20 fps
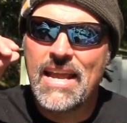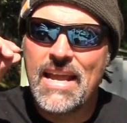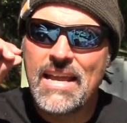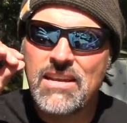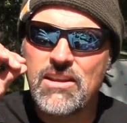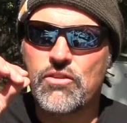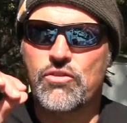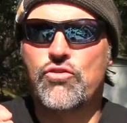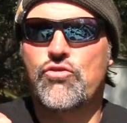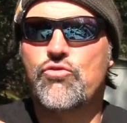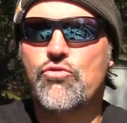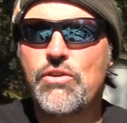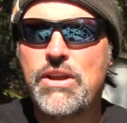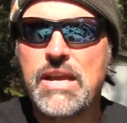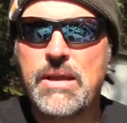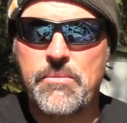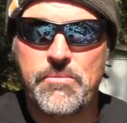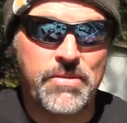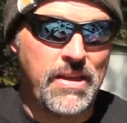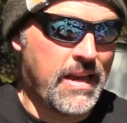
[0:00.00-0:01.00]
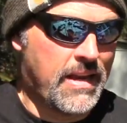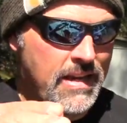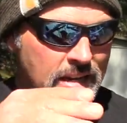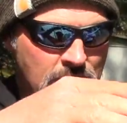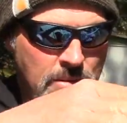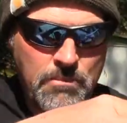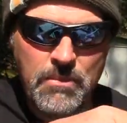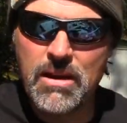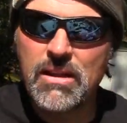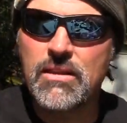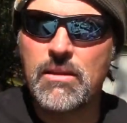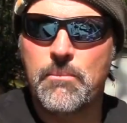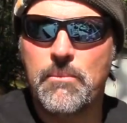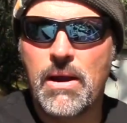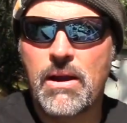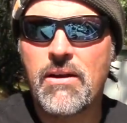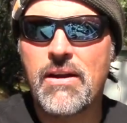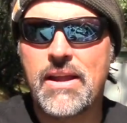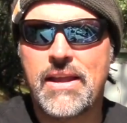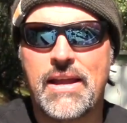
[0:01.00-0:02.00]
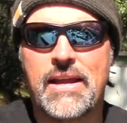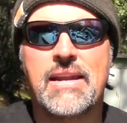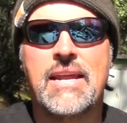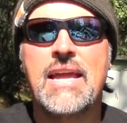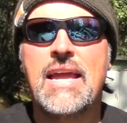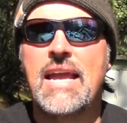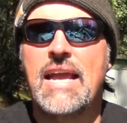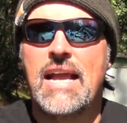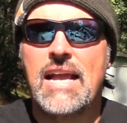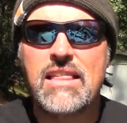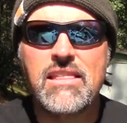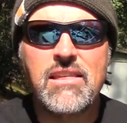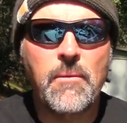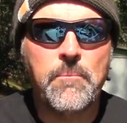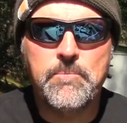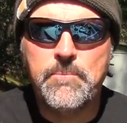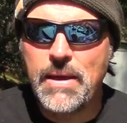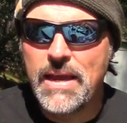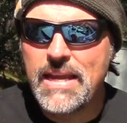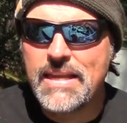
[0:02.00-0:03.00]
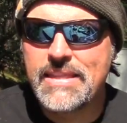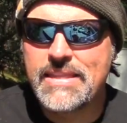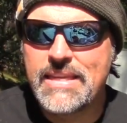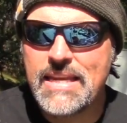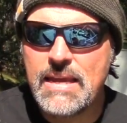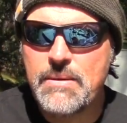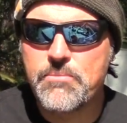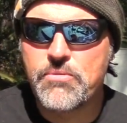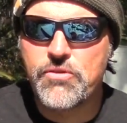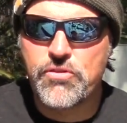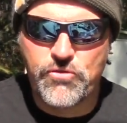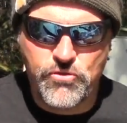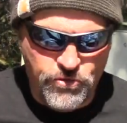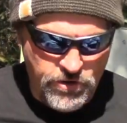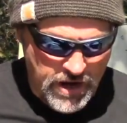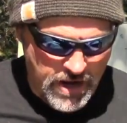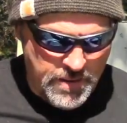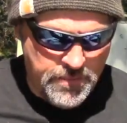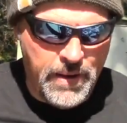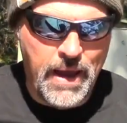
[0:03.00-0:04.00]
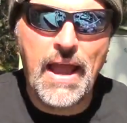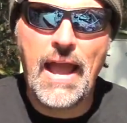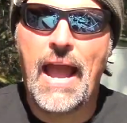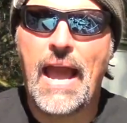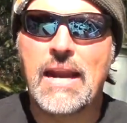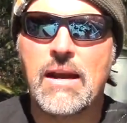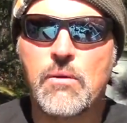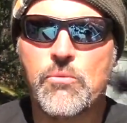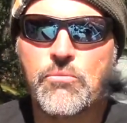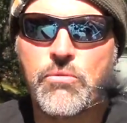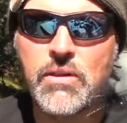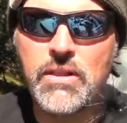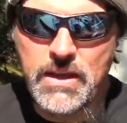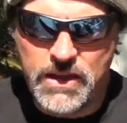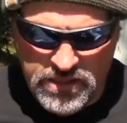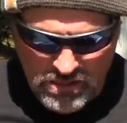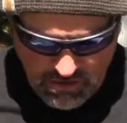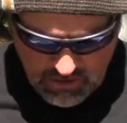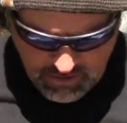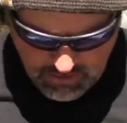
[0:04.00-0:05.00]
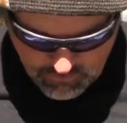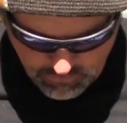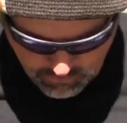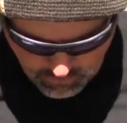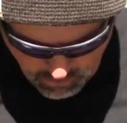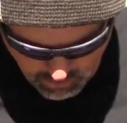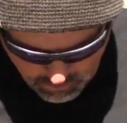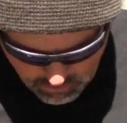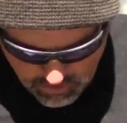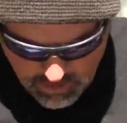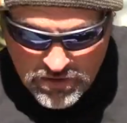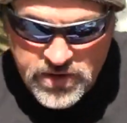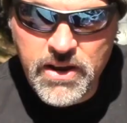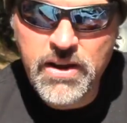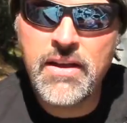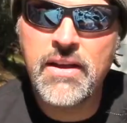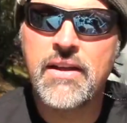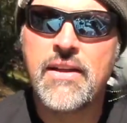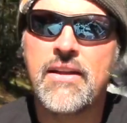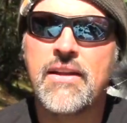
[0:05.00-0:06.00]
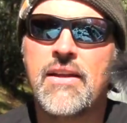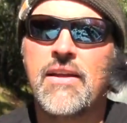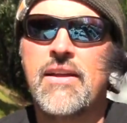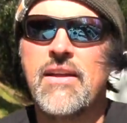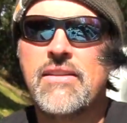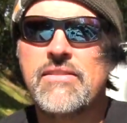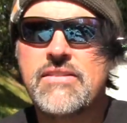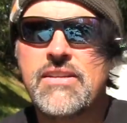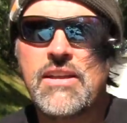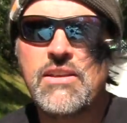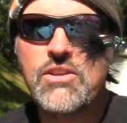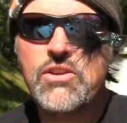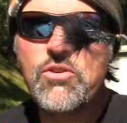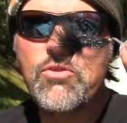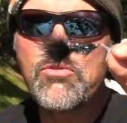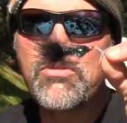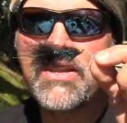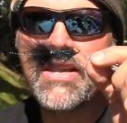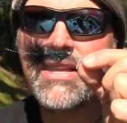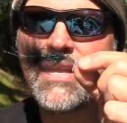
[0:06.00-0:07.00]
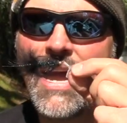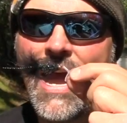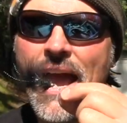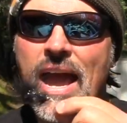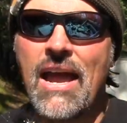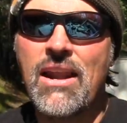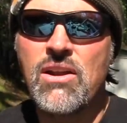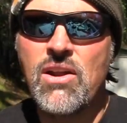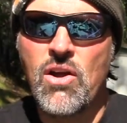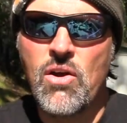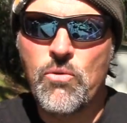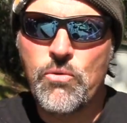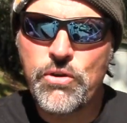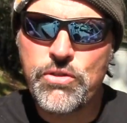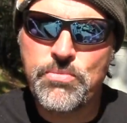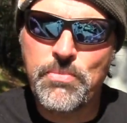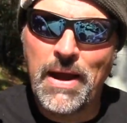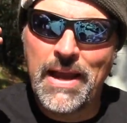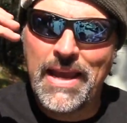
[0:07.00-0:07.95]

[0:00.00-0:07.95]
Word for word: In the streams, like in the Middle American, it's a big, deep stream, and I'm really looking forward to using that with